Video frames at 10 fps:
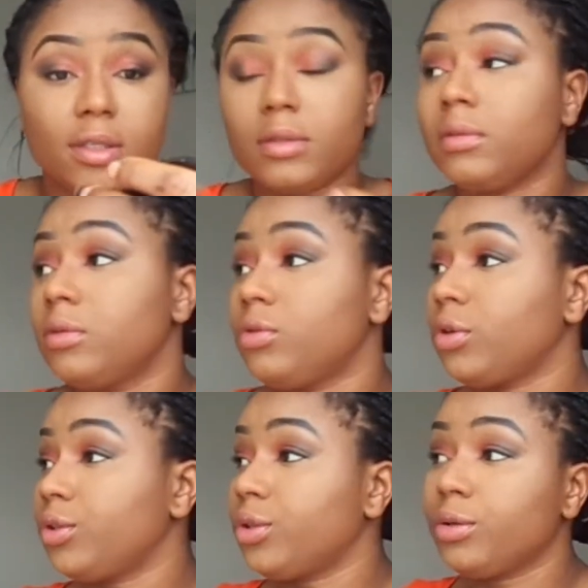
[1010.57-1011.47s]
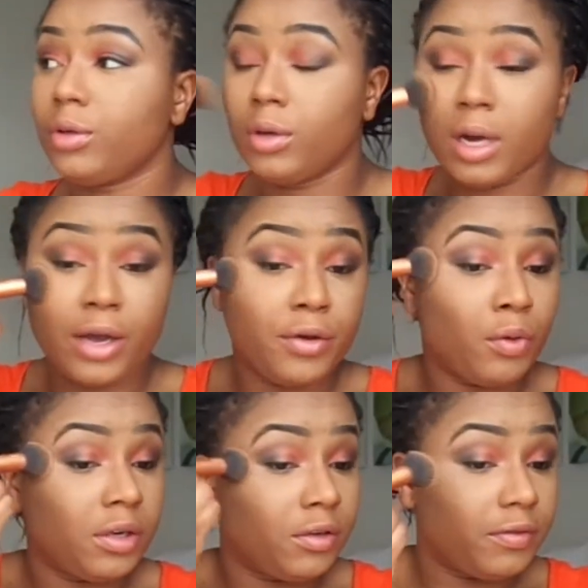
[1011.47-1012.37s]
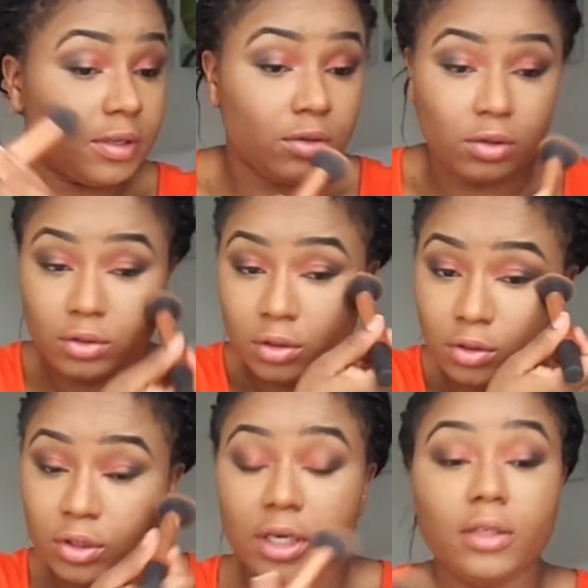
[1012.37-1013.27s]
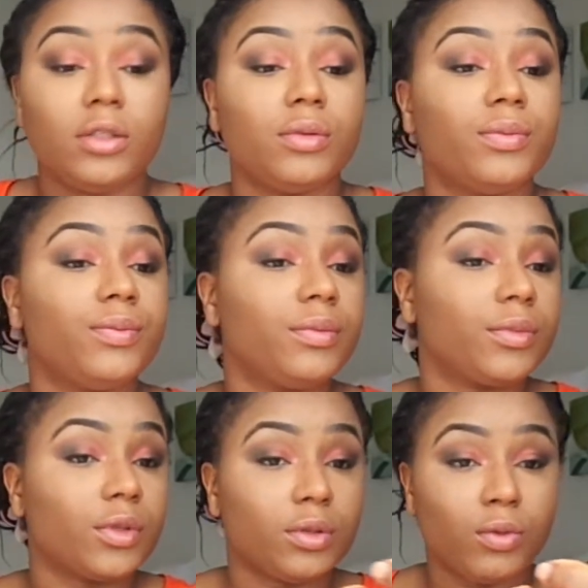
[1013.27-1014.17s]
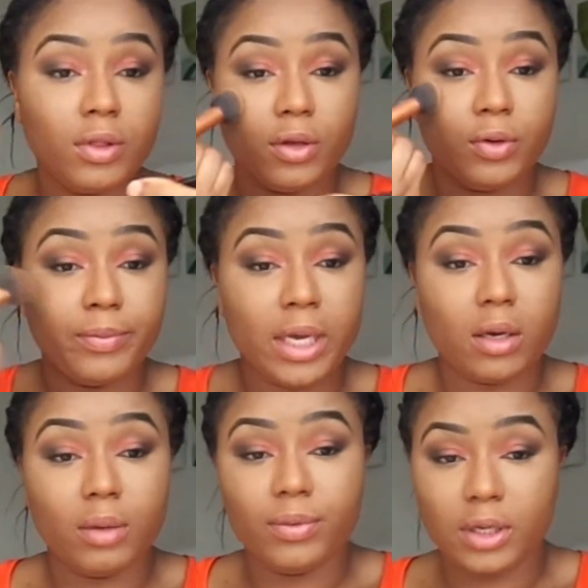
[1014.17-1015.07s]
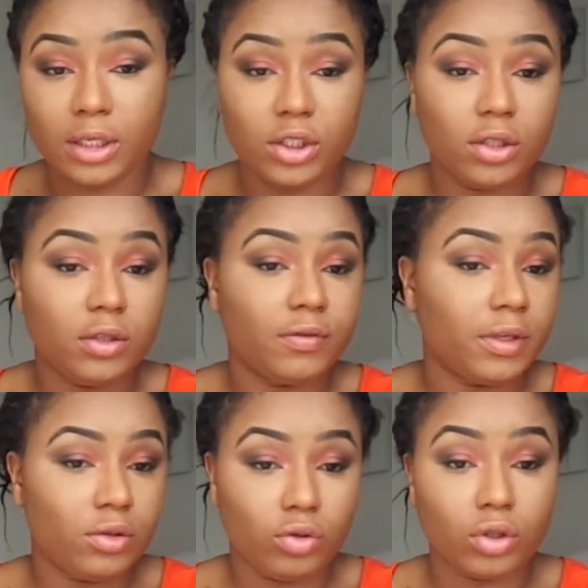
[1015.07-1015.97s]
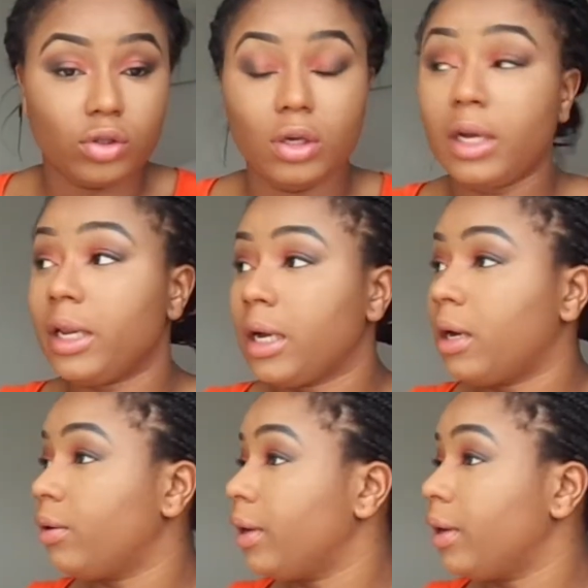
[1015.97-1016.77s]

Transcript: So keep it light in the areas I applied your light foundation.